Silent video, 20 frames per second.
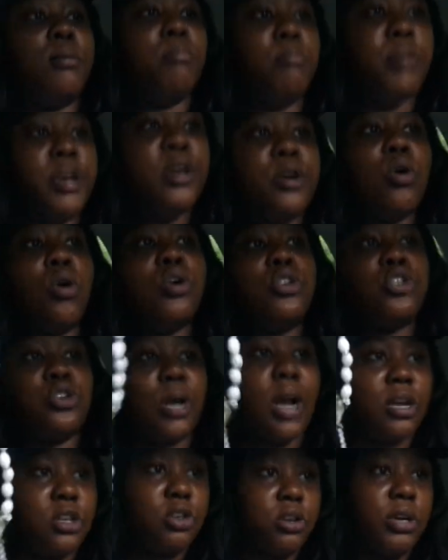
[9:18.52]
me going
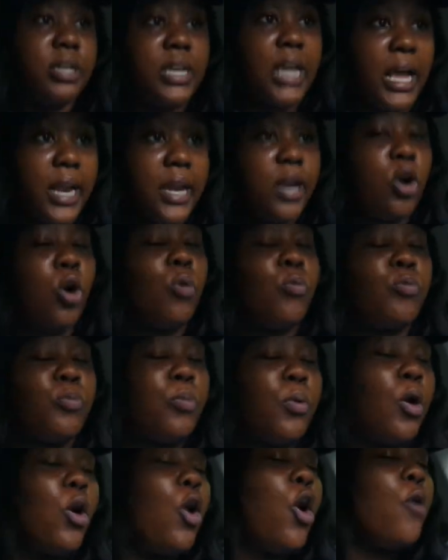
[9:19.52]
to actually get it.
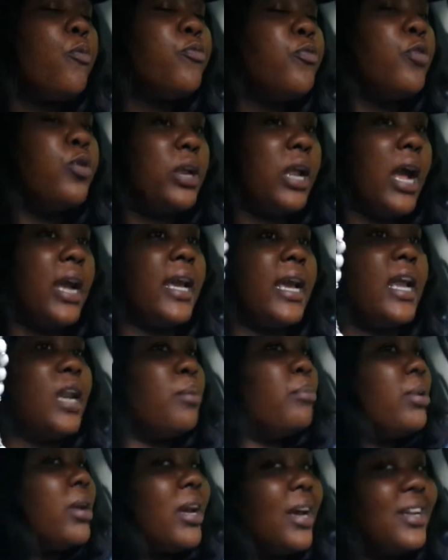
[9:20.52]
Hopefully I get
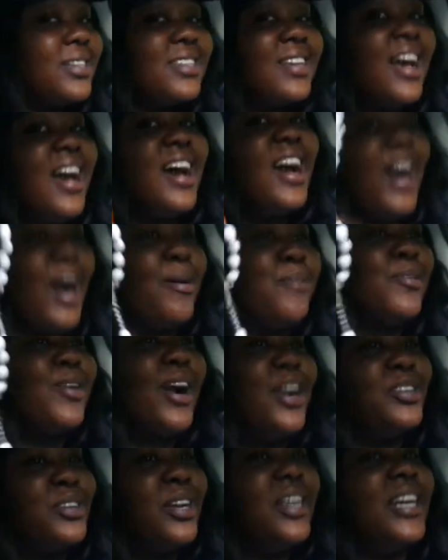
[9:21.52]
it, because I'm
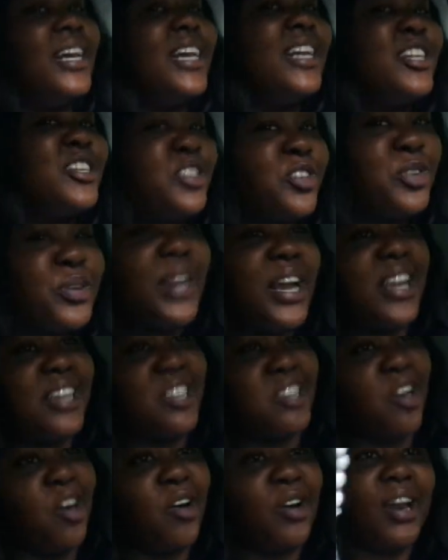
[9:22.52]
graduating in 2
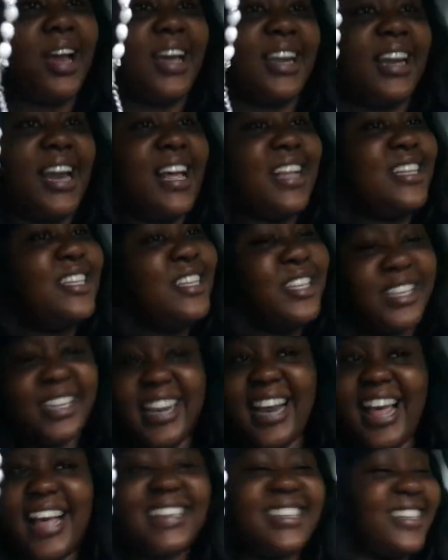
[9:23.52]
days, y'all. Like,
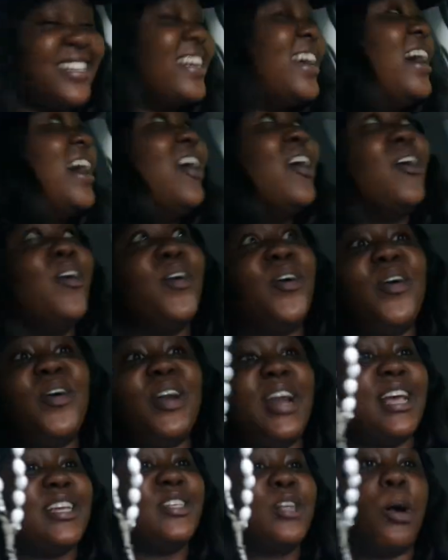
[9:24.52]
let's
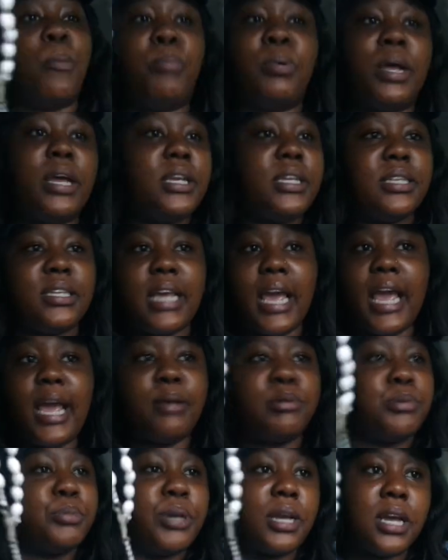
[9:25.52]
not play these
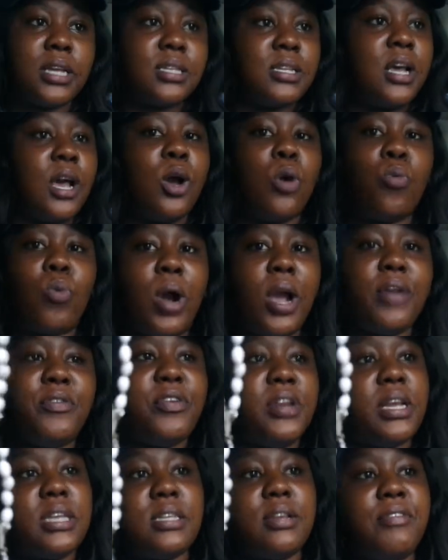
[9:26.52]
games, because what
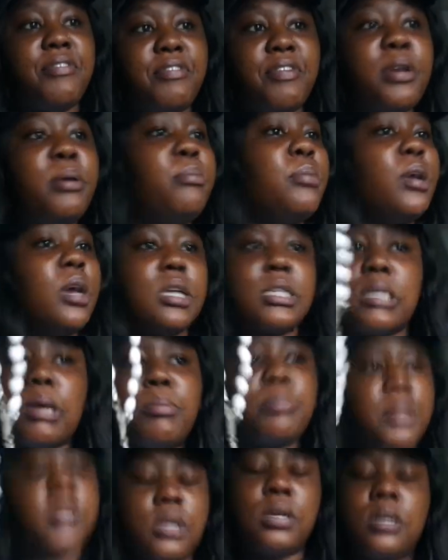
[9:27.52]
if it doesn't fit me or
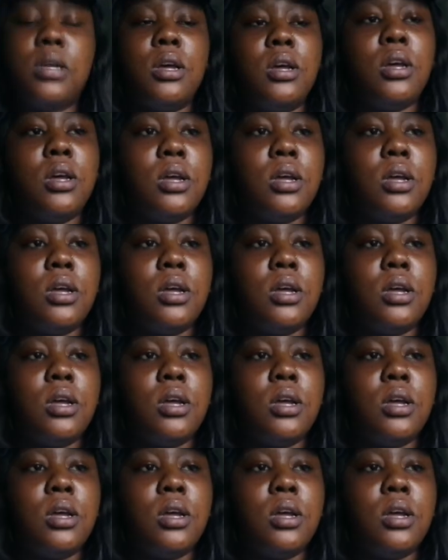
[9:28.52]
something?